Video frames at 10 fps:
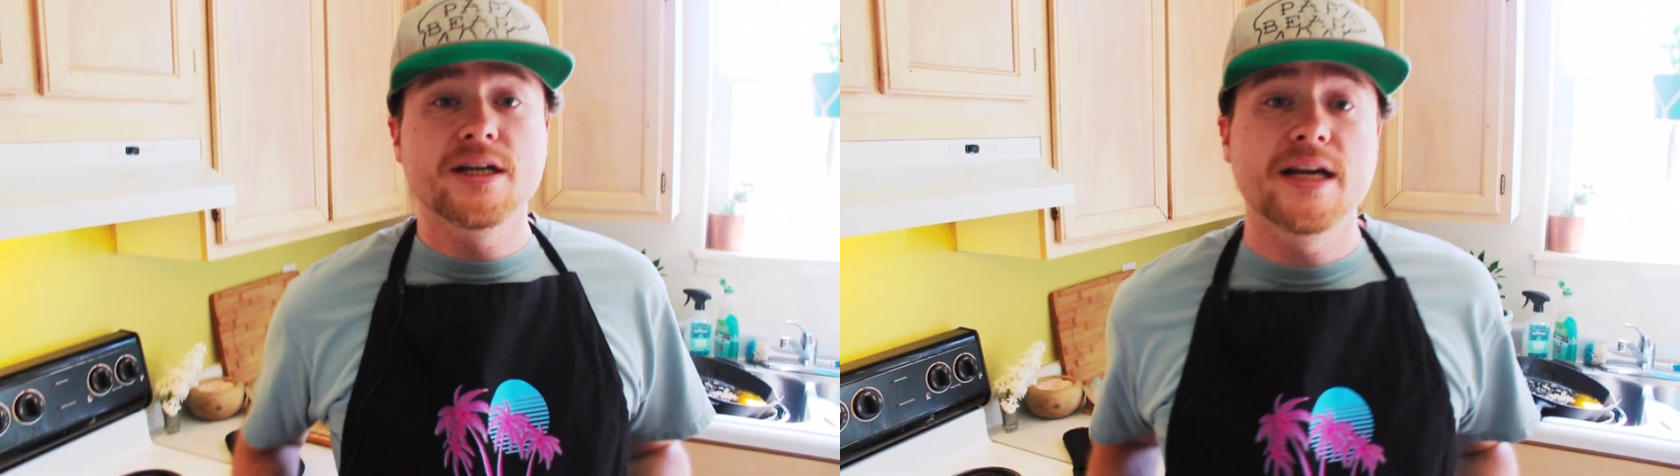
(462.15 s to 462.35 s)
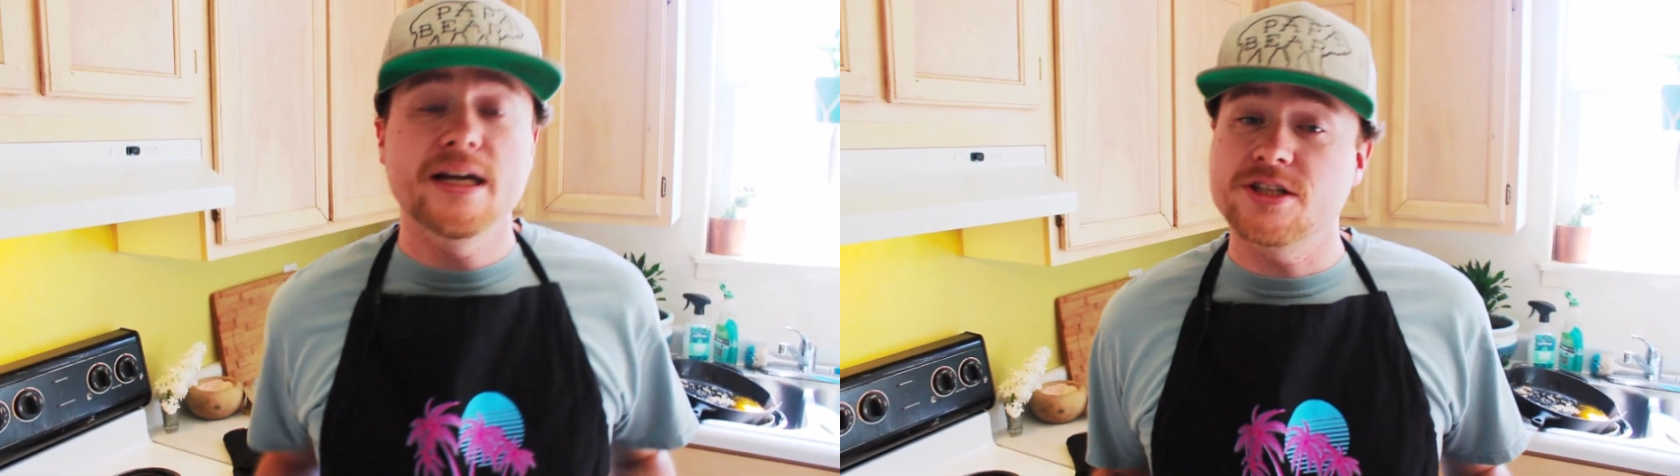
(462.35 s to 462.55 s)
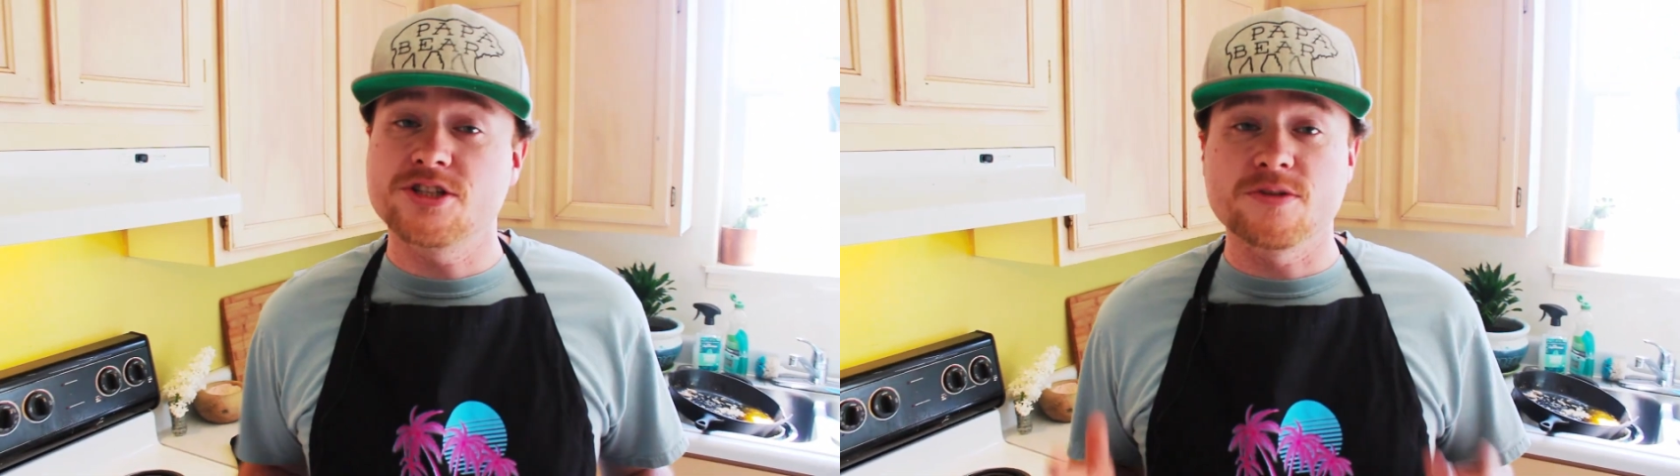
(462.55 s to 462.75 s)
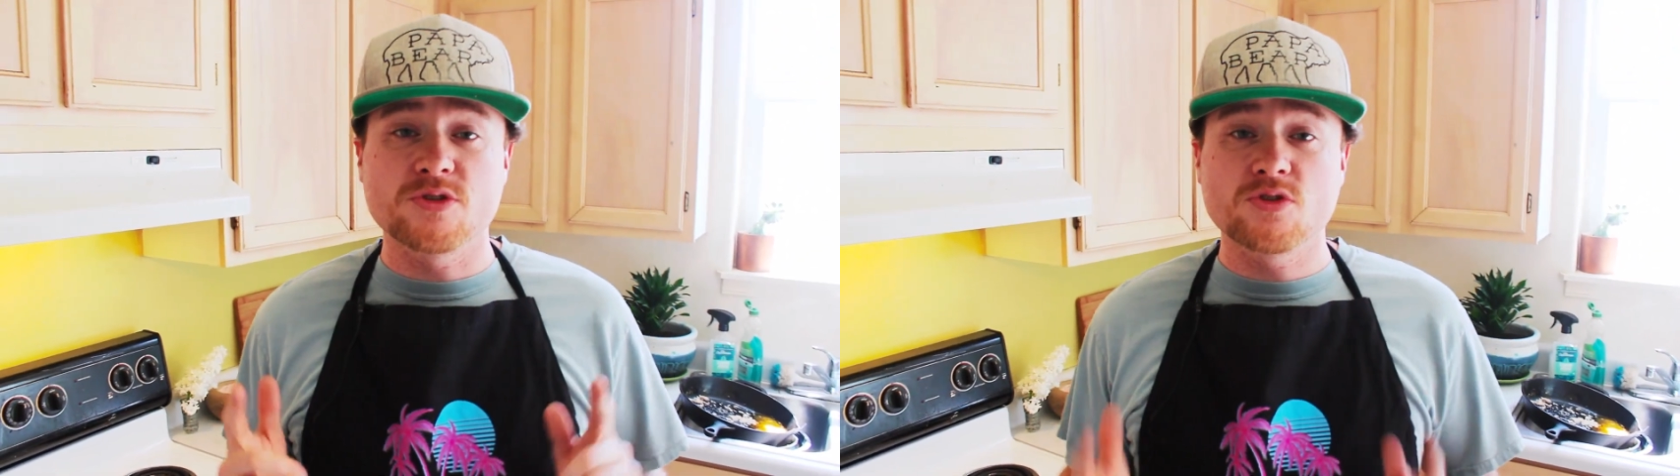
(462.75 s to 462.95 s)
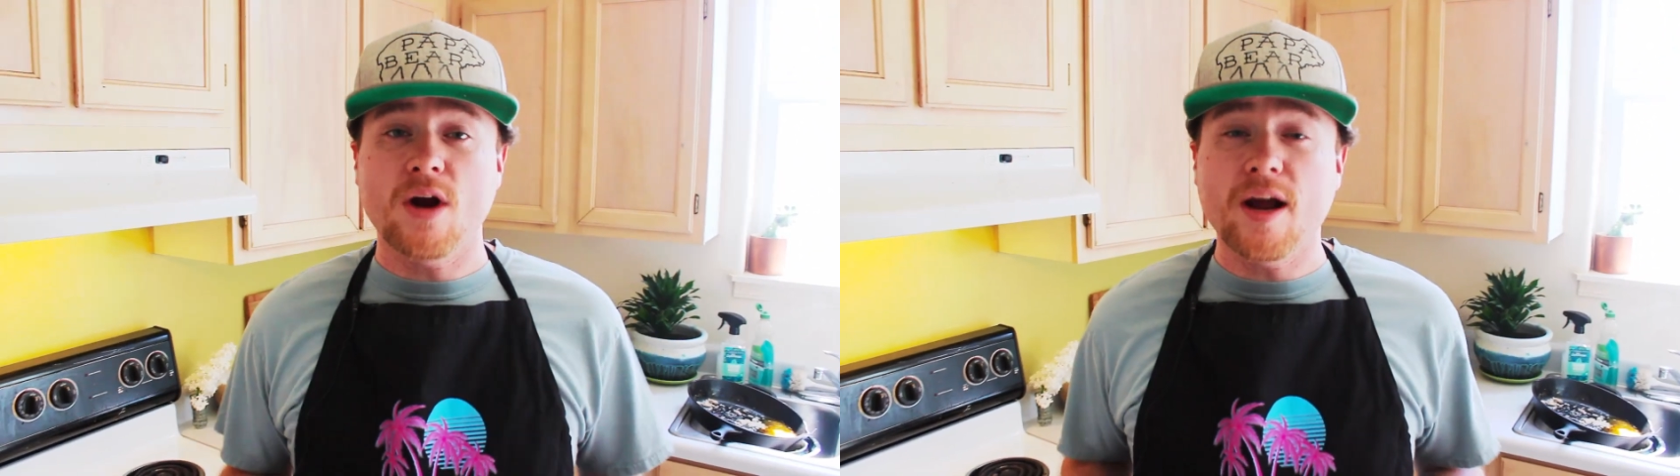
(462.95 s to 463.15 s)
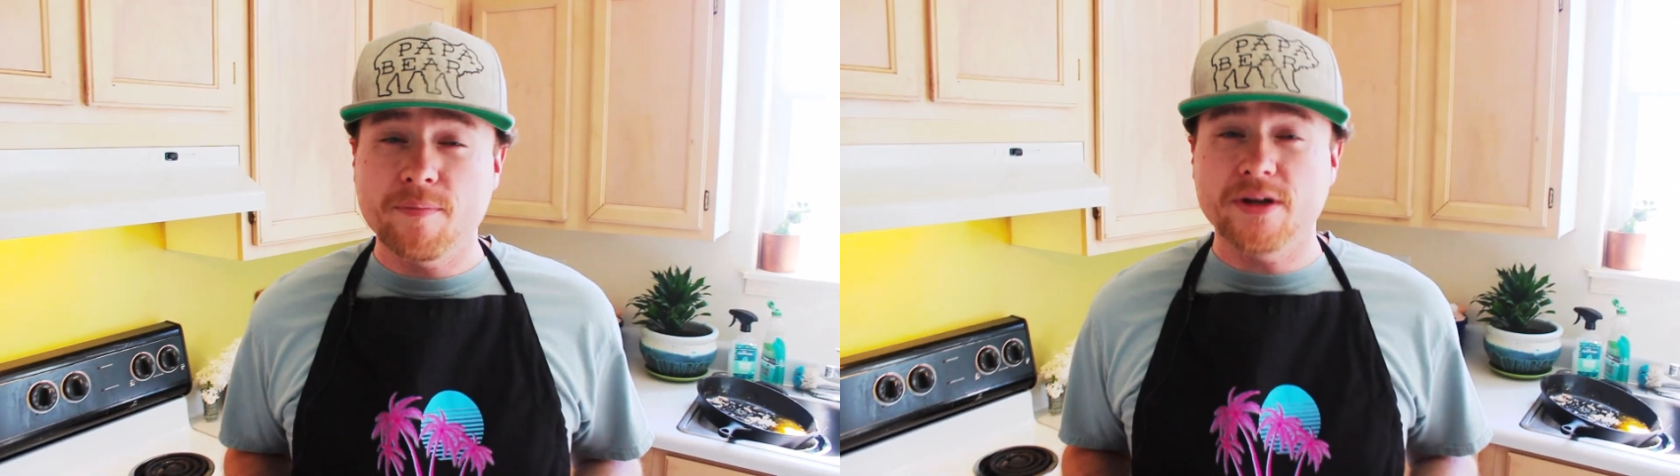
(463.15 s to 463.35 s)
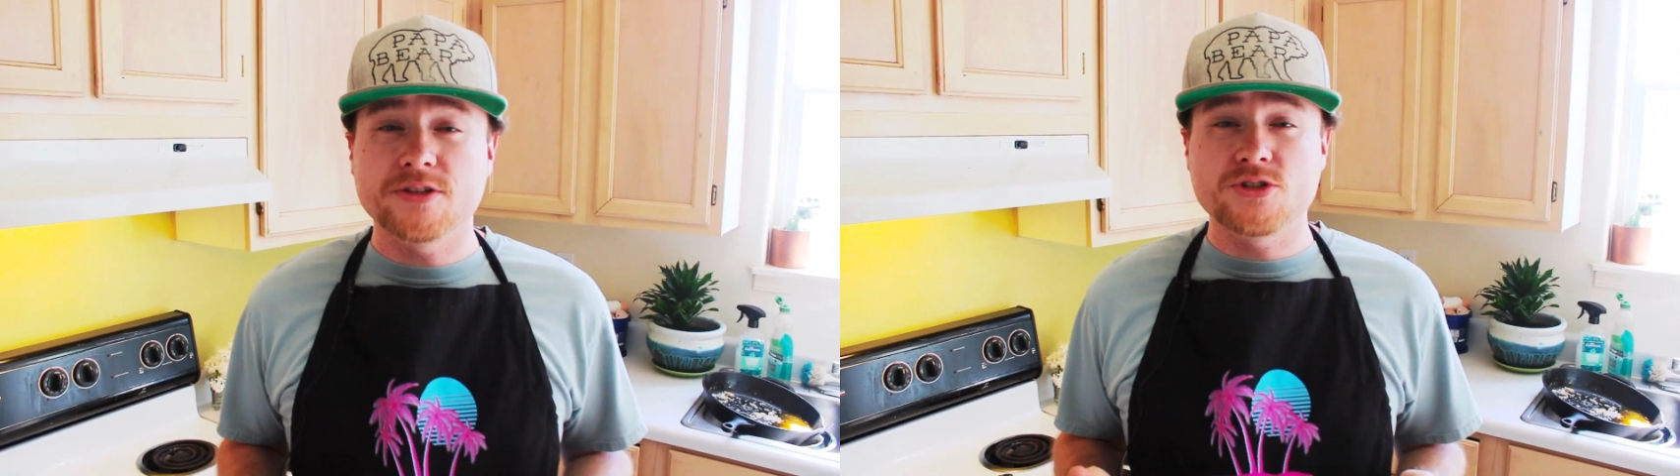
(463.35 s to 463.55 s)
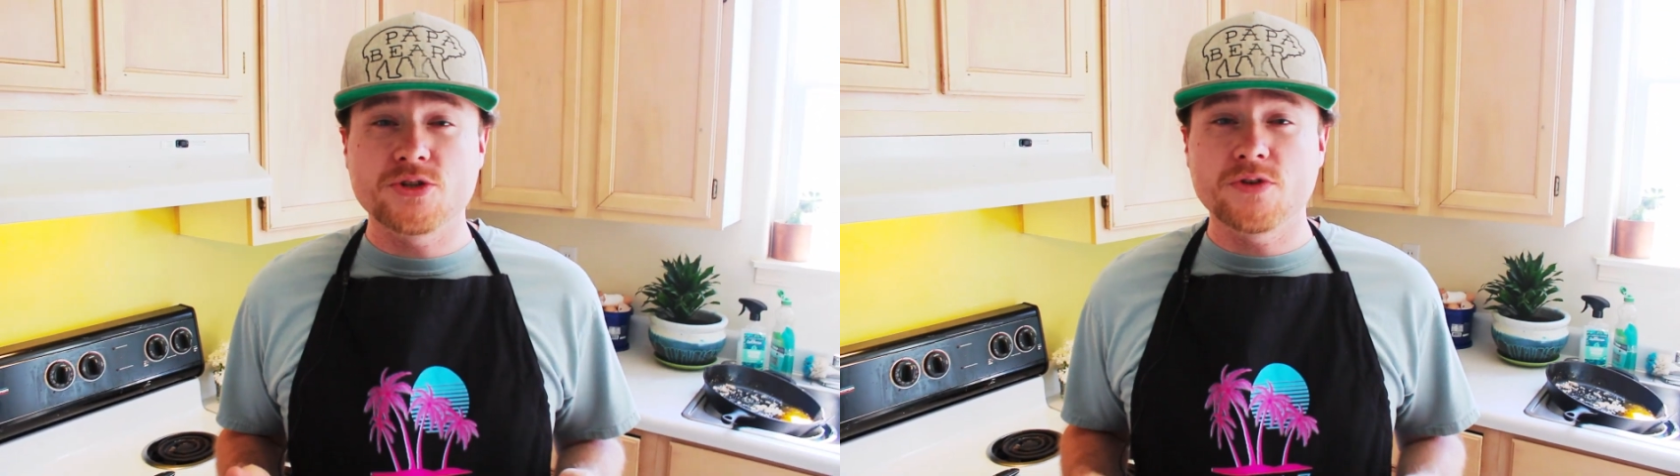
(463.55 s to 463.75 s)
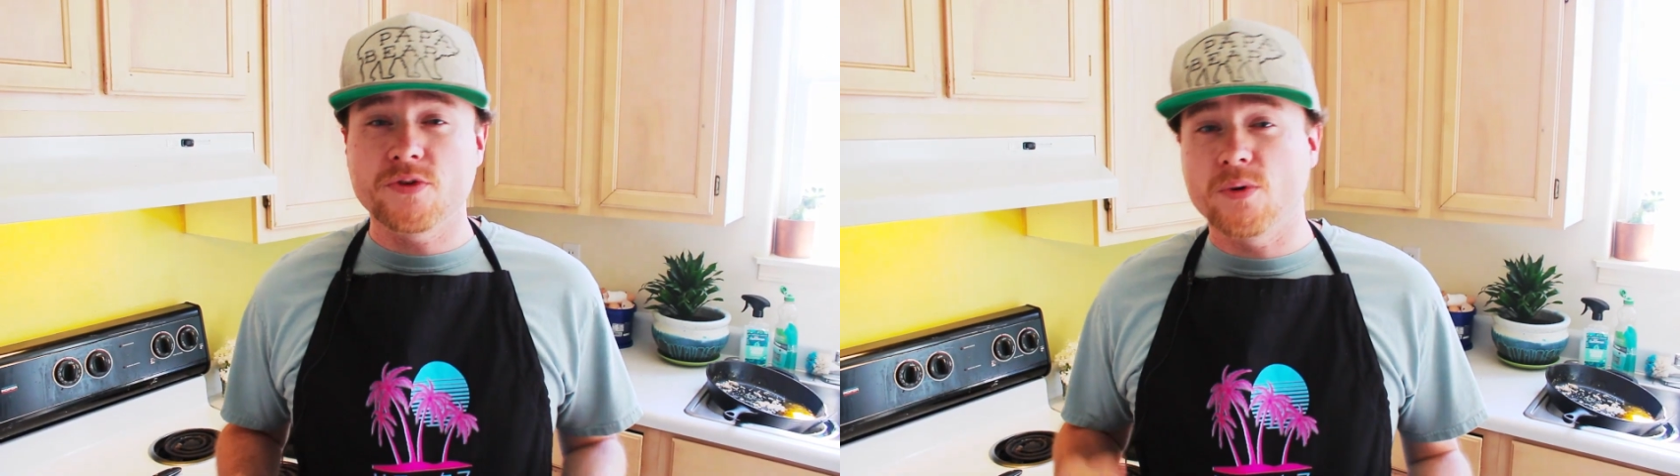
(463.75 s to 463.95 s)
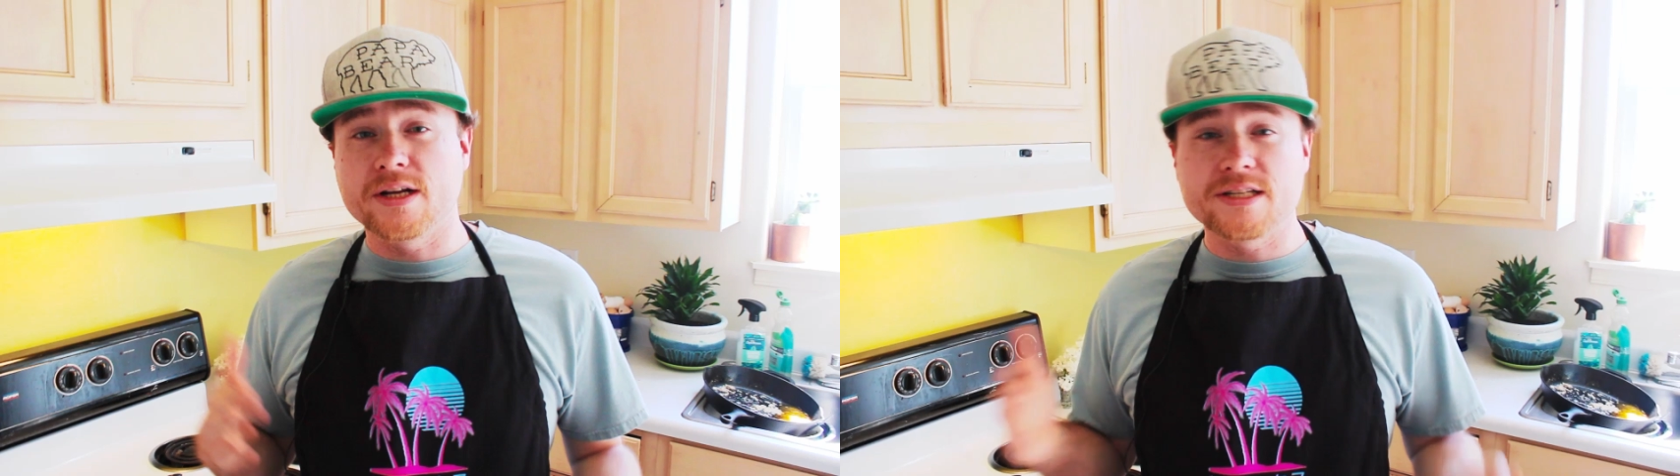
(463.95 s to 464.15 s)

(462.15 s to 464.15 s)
Hit the subscribe button too if you want